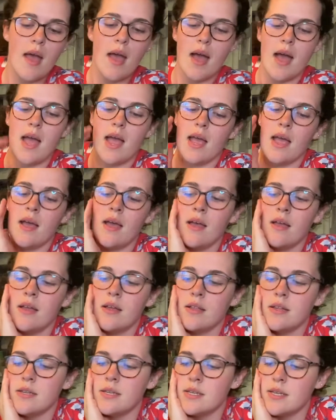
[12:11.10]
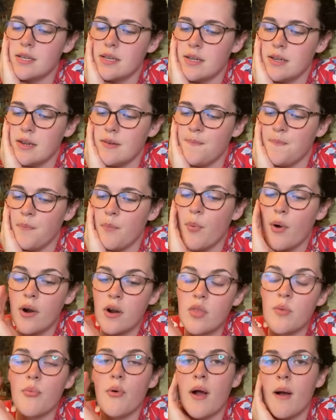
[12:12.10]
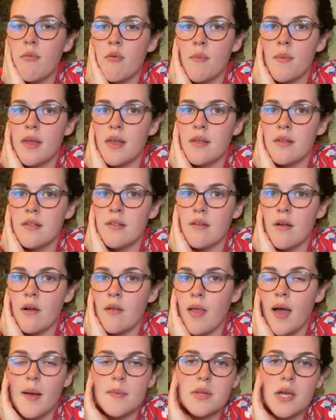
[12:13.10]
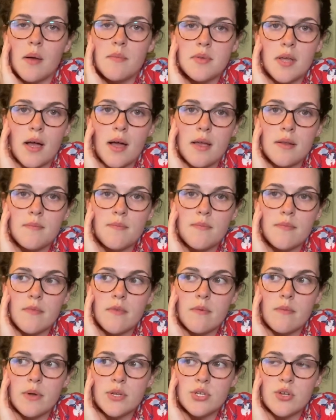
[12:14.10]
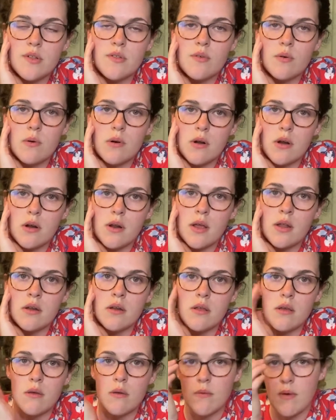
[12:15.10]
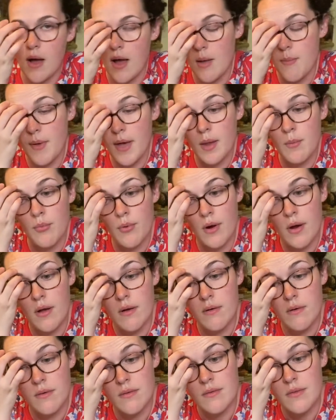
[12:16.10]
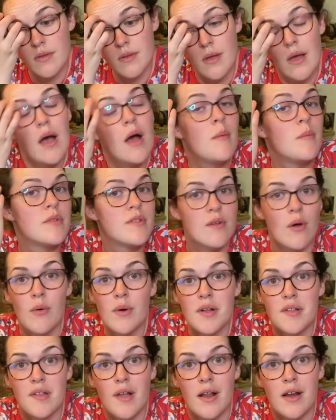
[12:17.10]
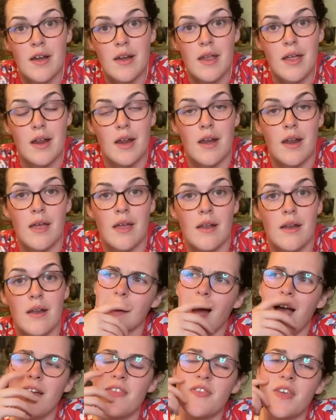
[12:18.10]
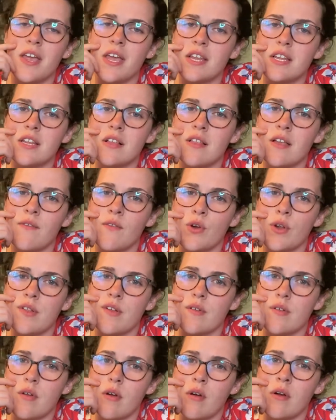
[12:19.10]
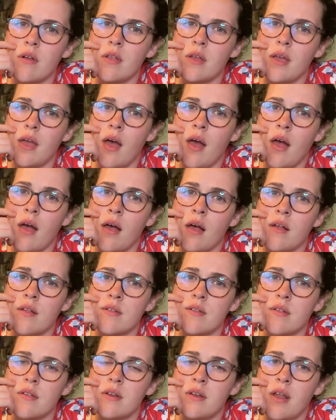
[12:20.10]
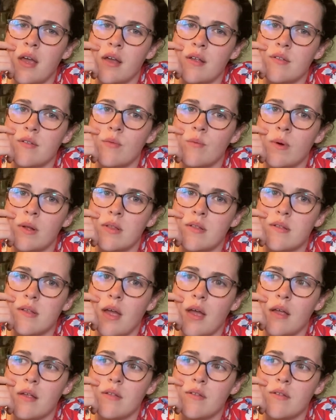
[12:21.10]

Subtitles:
And part of the problem is our laptop died. We just ordered a new iPad Pro. I'm so excited to get it in. I think it delivers as early as next Wednesday.